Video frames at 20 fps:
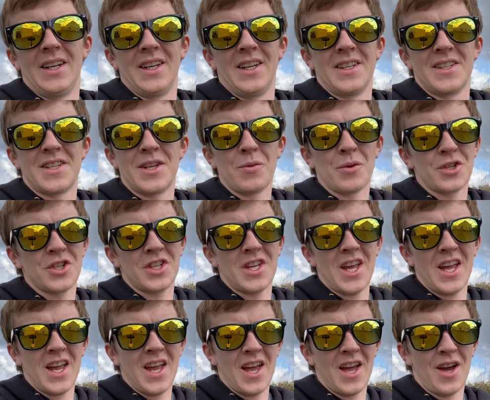see what you
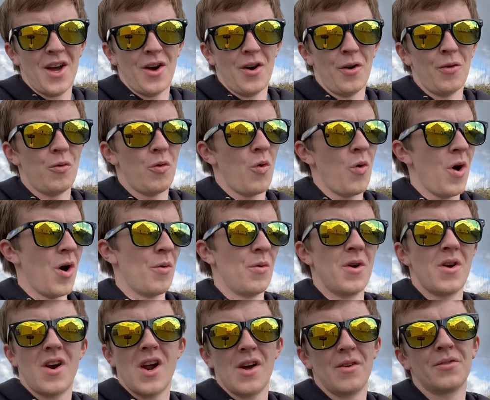think of what
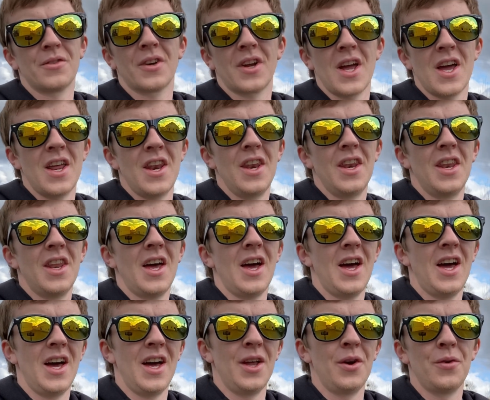we're after getting
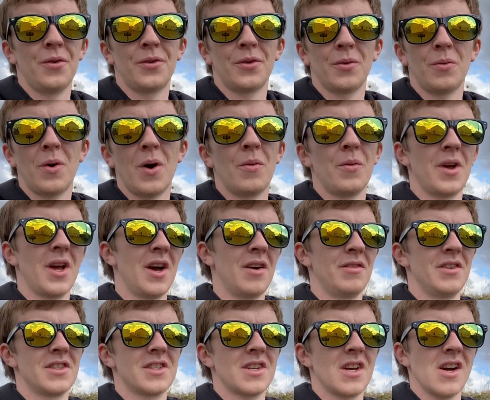and what we have
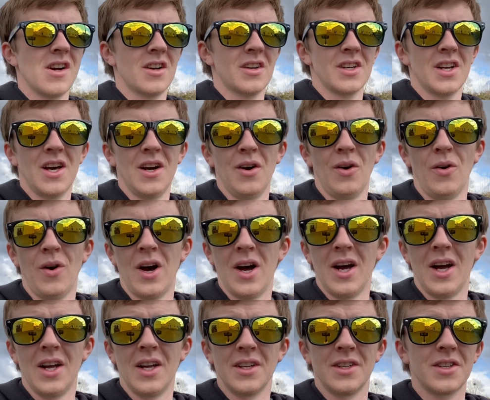in stock now,
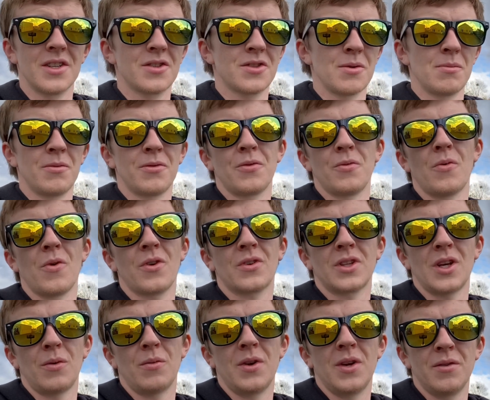and some of the work
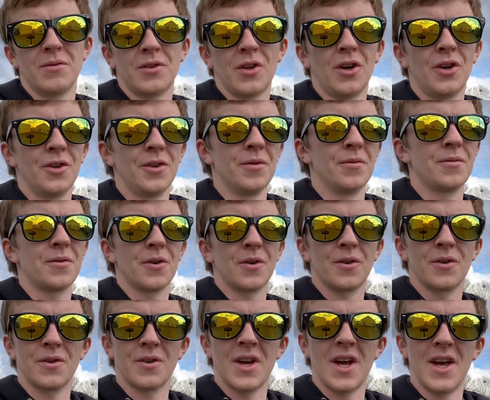that we have done
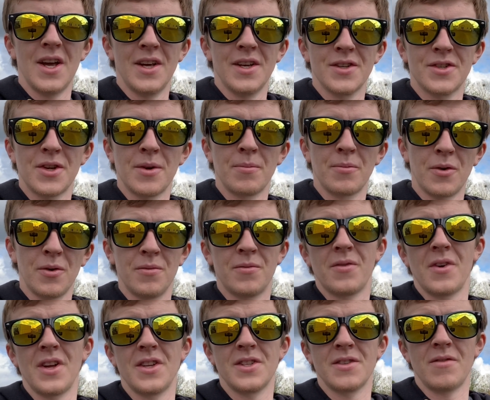for uh, some good
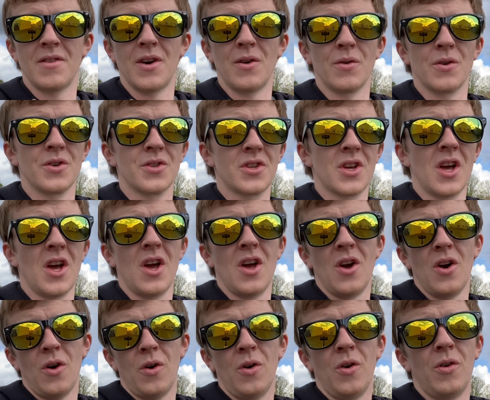friends of ours
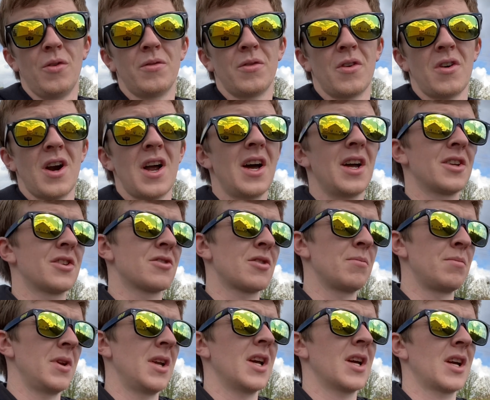over at
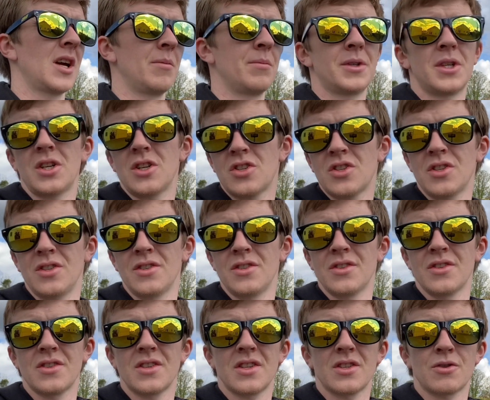triple A
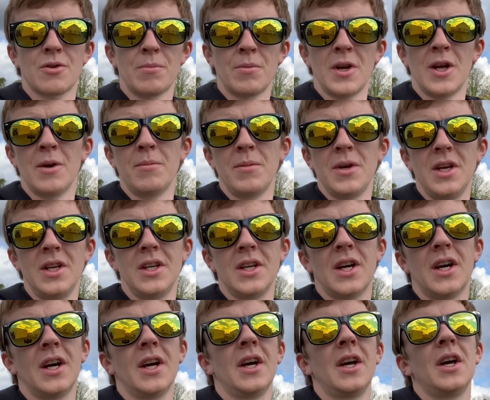competitions, triple A
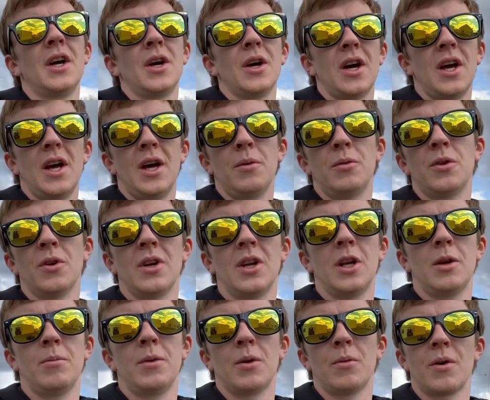media. Uh, we've done a
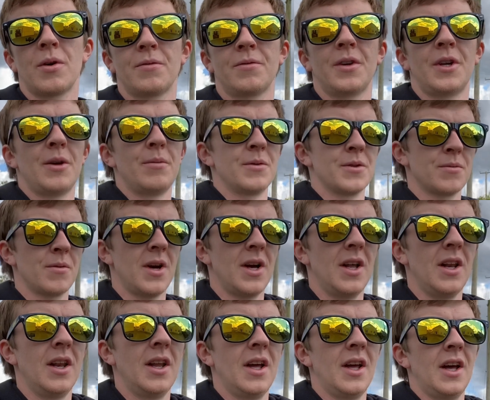little bit of work for them as
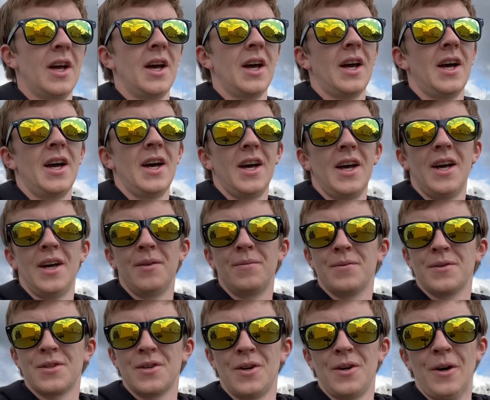well. Uh,
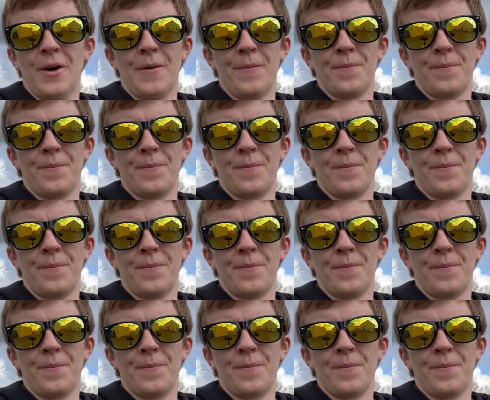so